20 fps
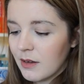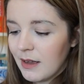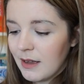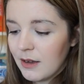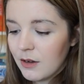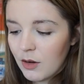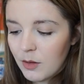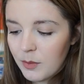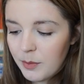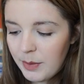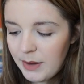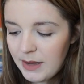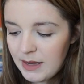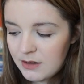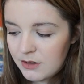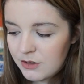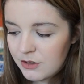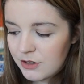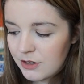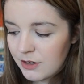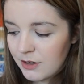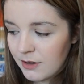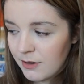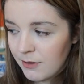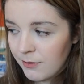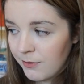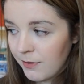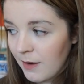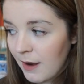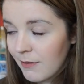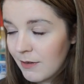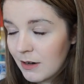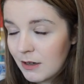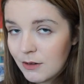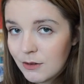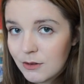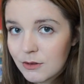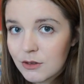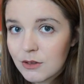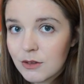and compared to Fairy
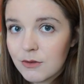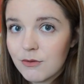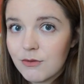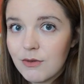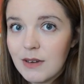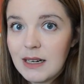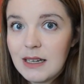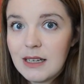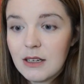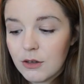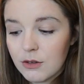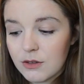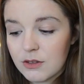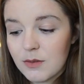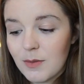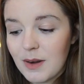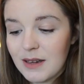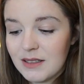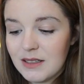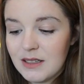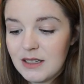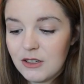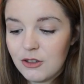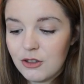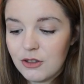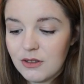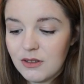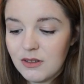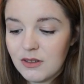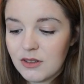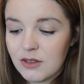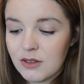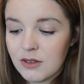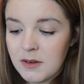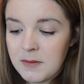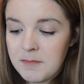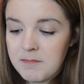Loot's really customised editions,